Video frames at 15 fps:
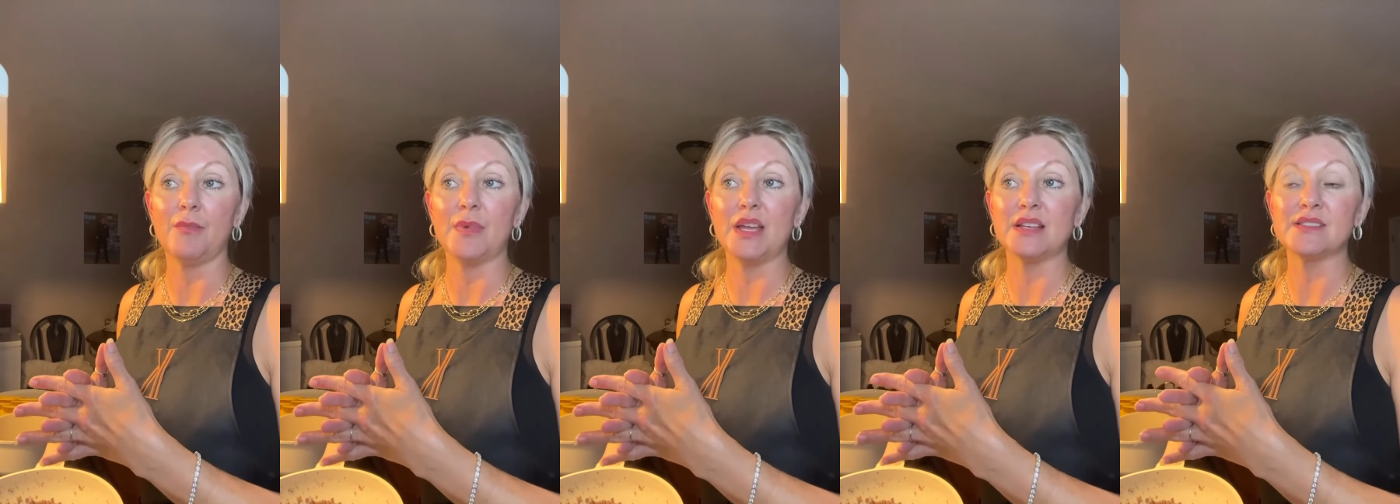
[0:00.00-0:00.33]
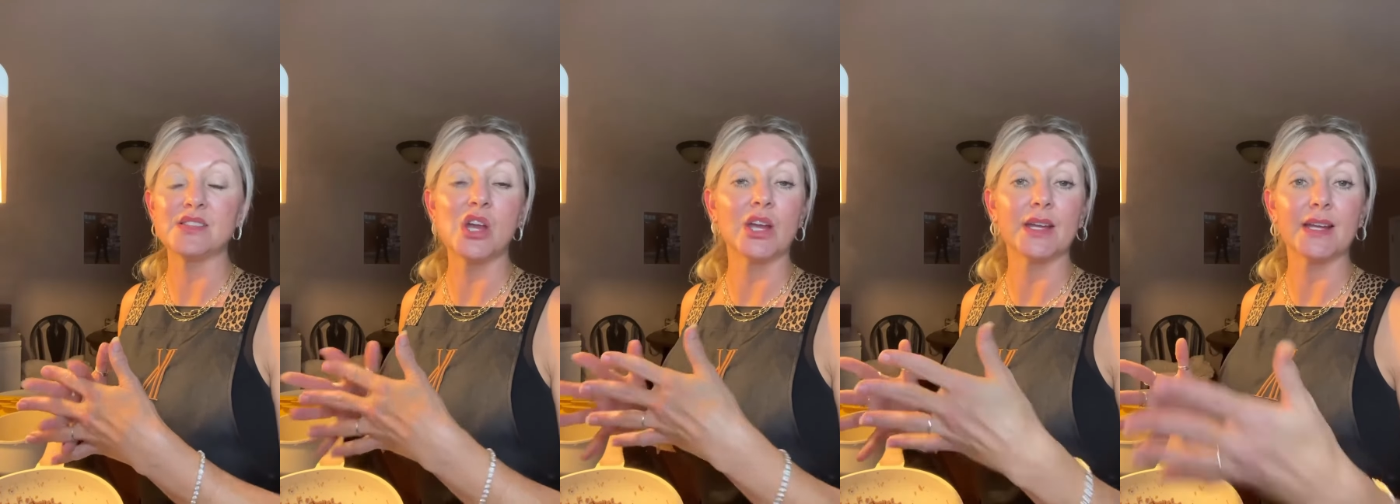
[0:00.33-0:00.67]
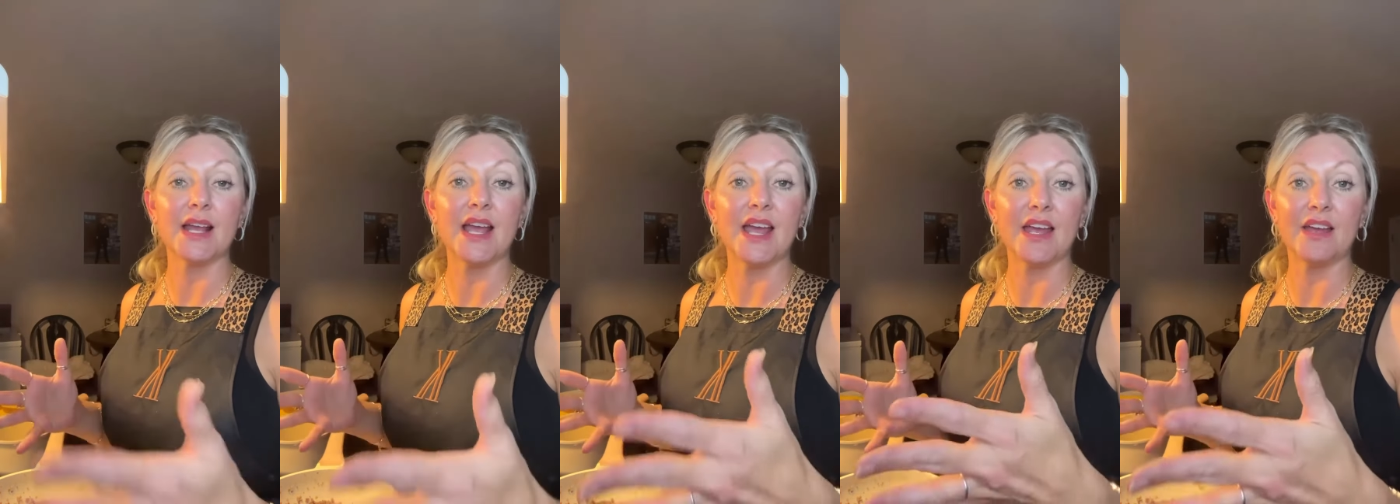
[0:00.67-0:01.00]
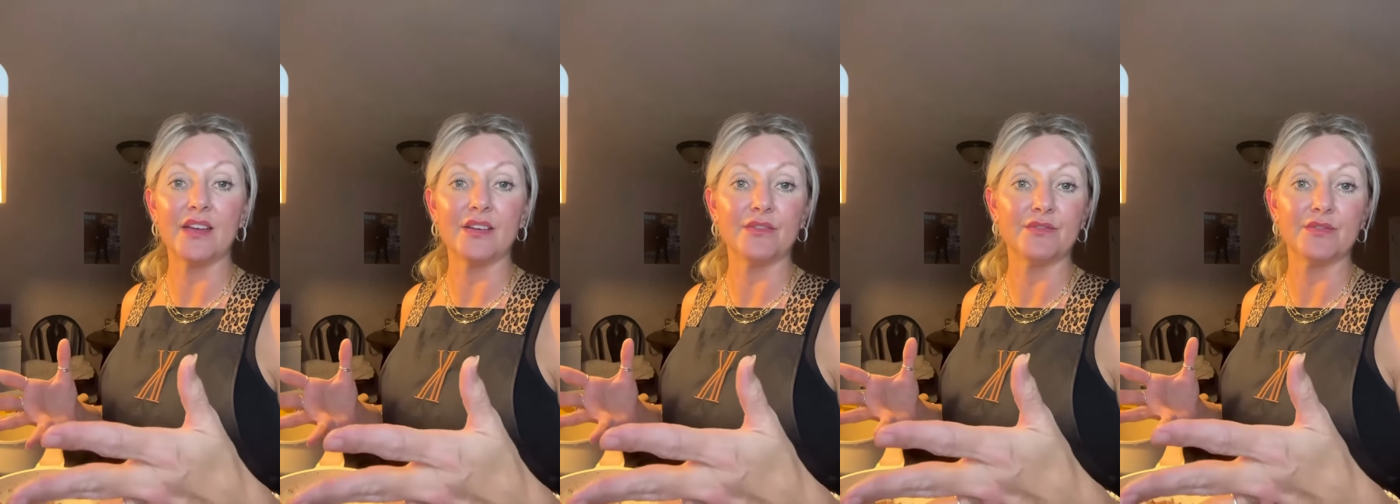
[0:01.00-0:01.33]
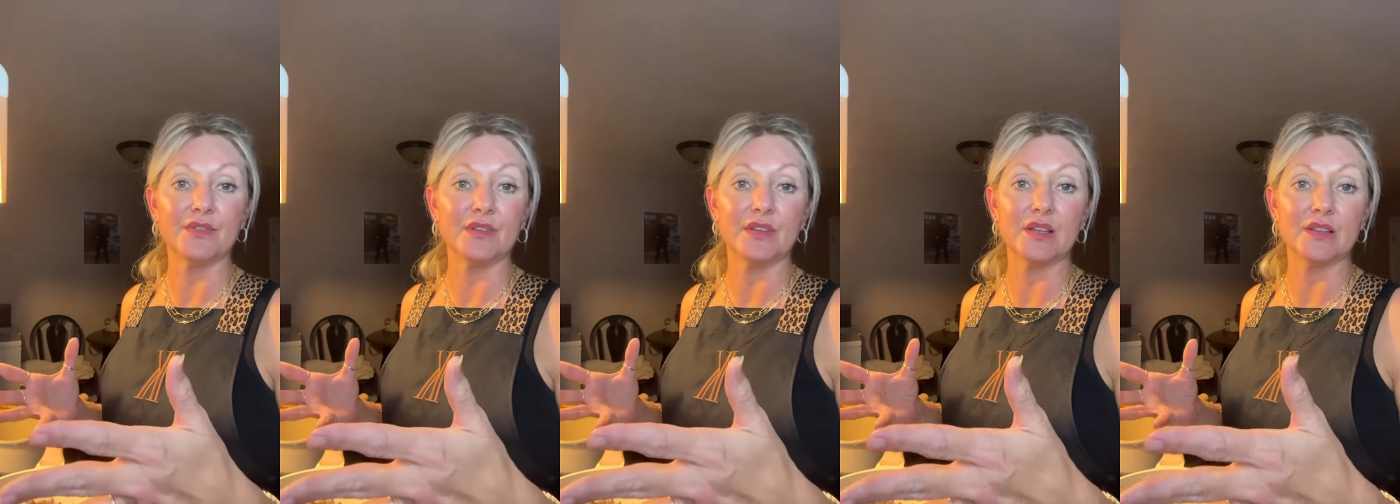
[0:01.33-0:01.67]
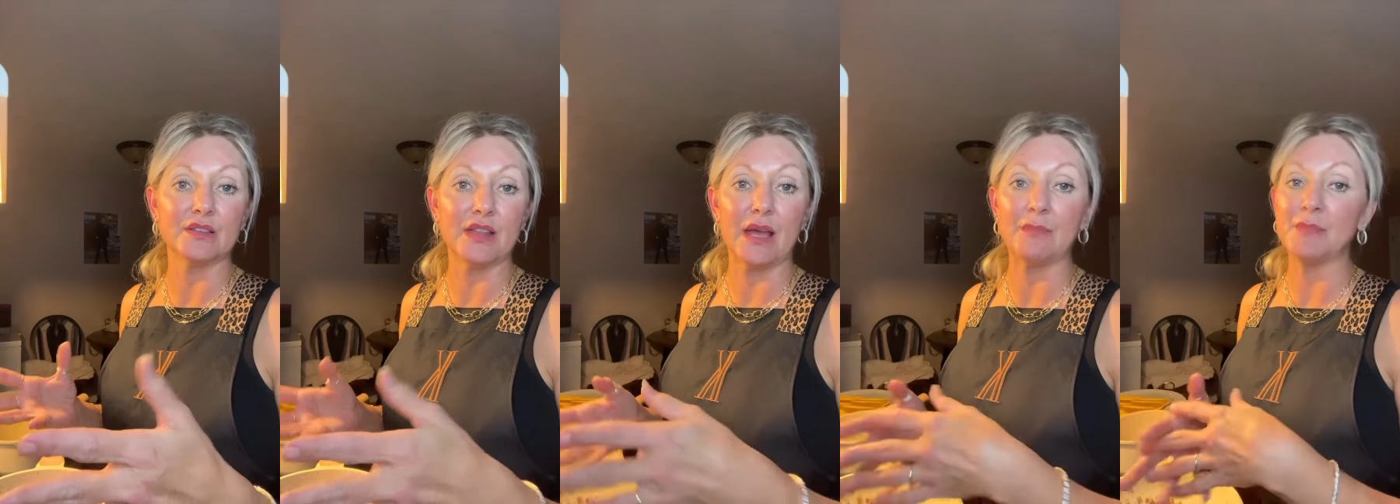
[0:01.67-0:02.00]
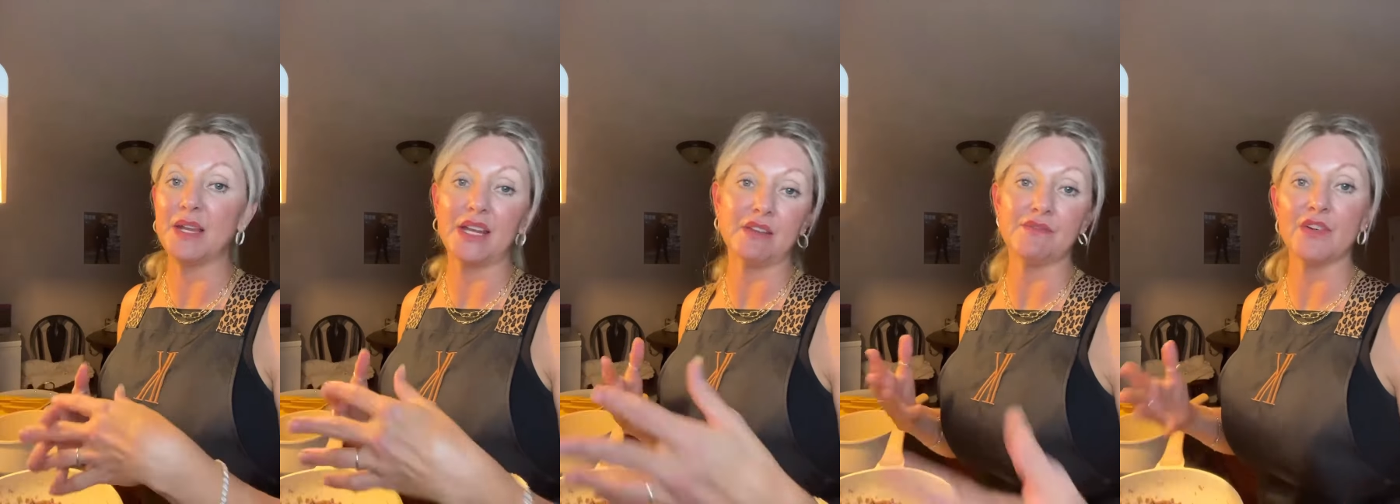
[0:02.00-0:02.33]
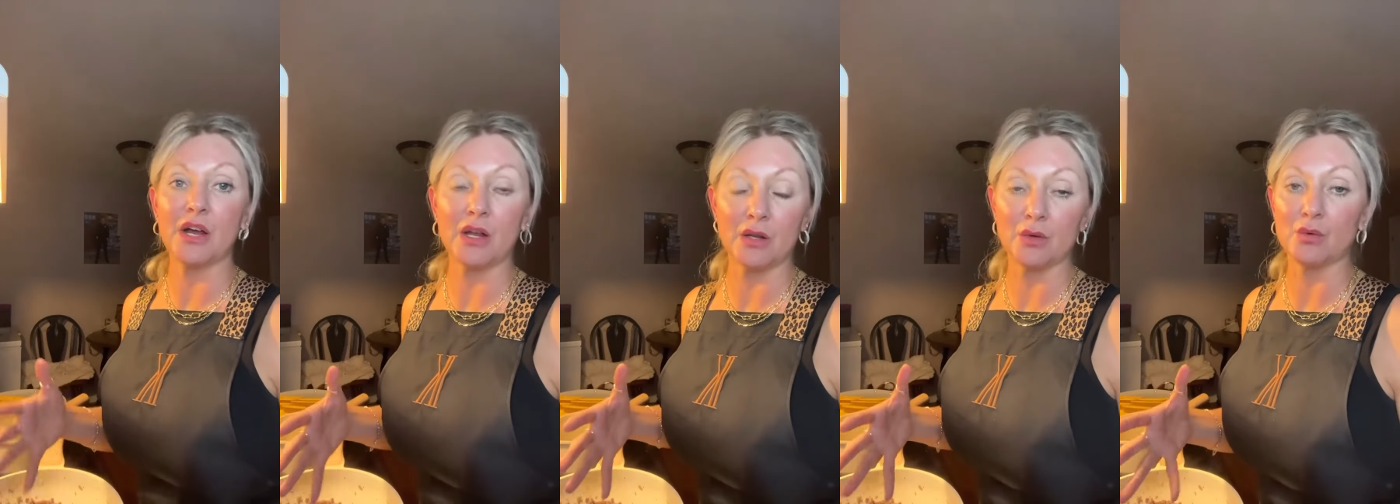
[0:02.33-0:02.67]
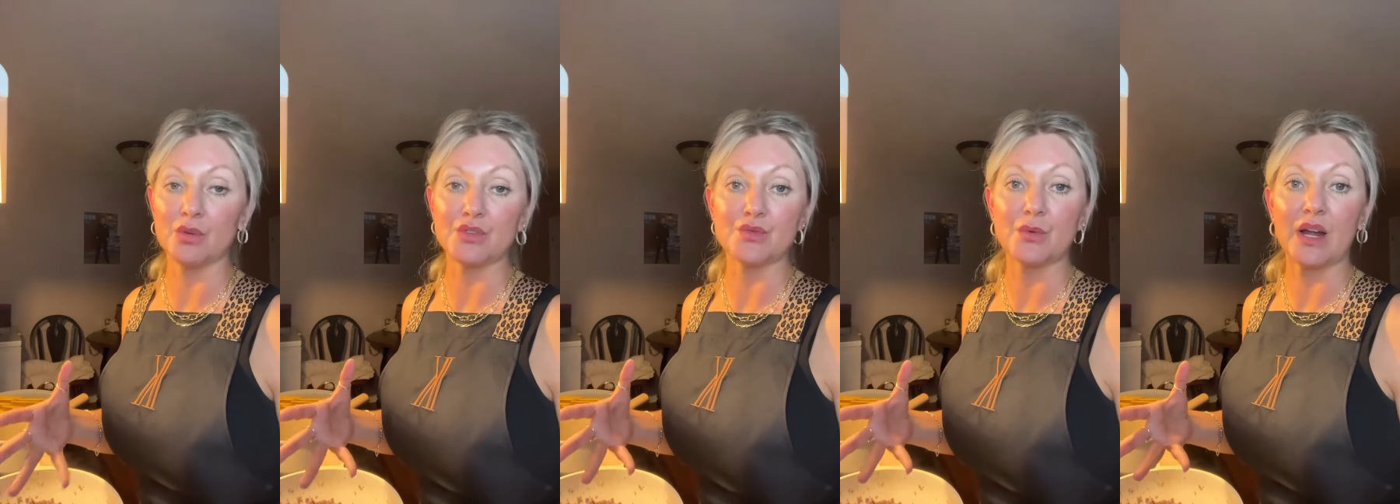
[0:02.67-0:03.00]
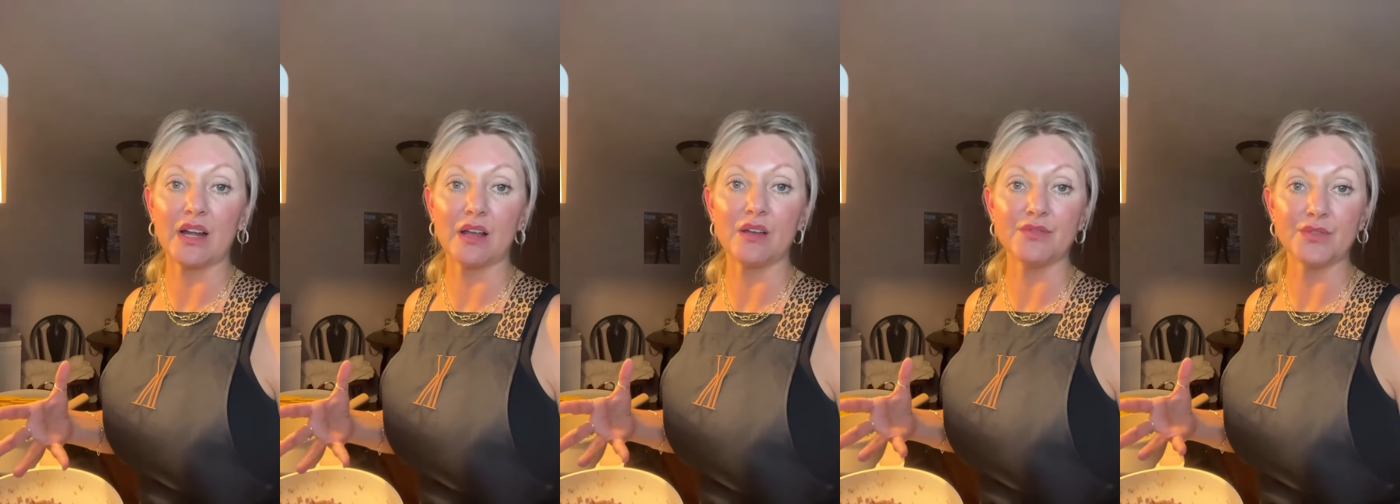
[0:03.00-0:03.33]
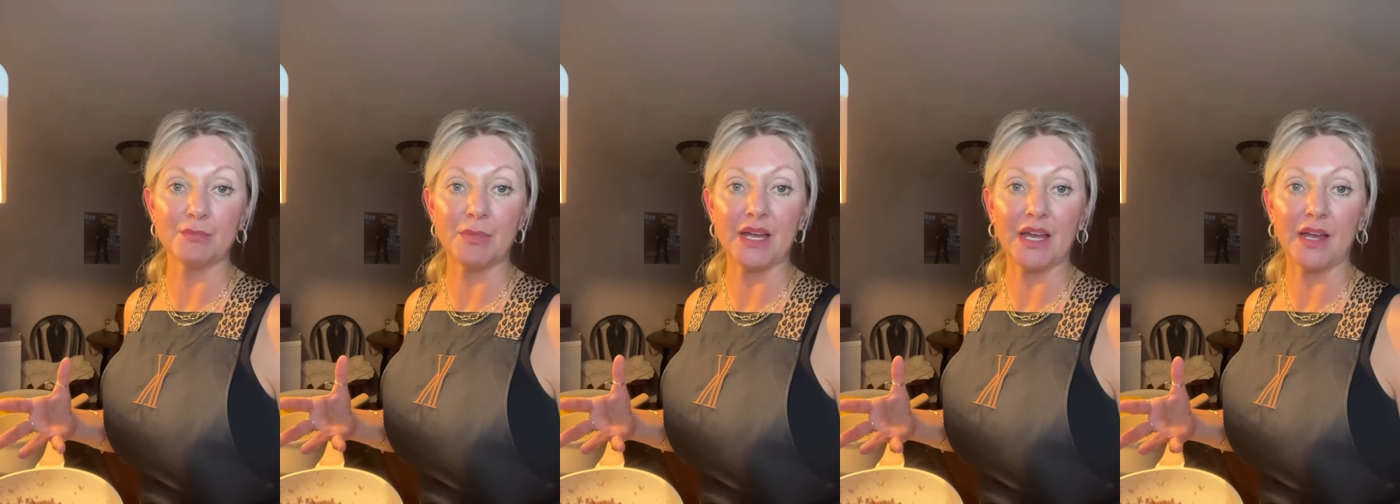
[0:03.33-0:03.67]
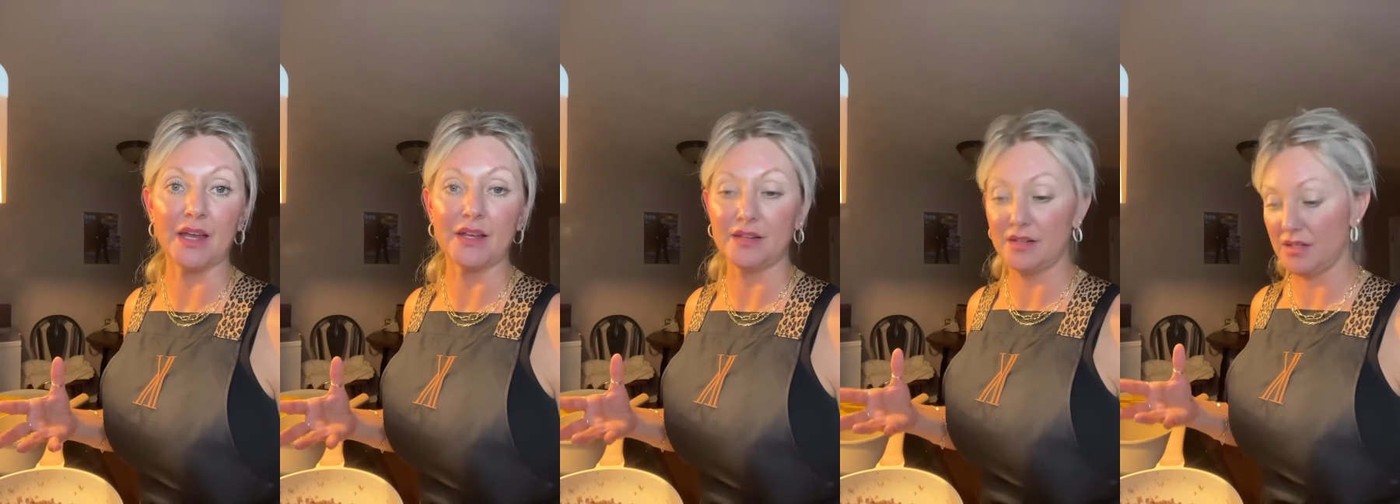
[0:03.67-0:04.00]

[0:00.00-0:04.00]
it's not going to have that many followers right off the bat.